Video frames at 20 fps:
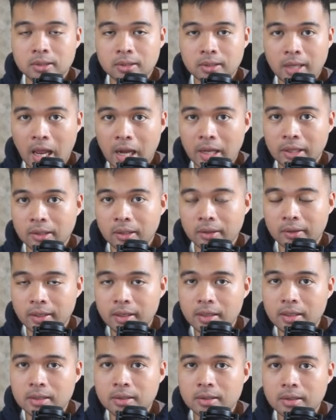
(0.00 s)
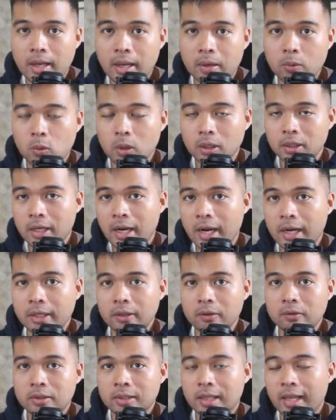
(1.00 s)
calendar is and what kind
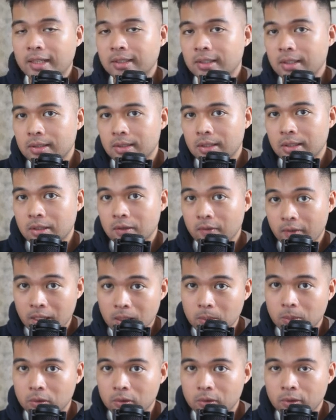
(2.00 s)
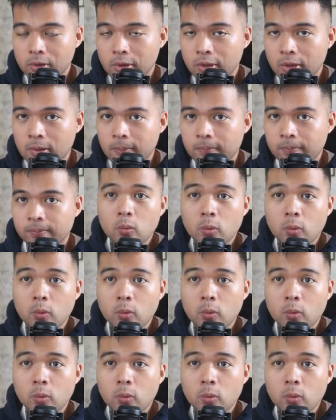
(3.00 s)
of slices is available for you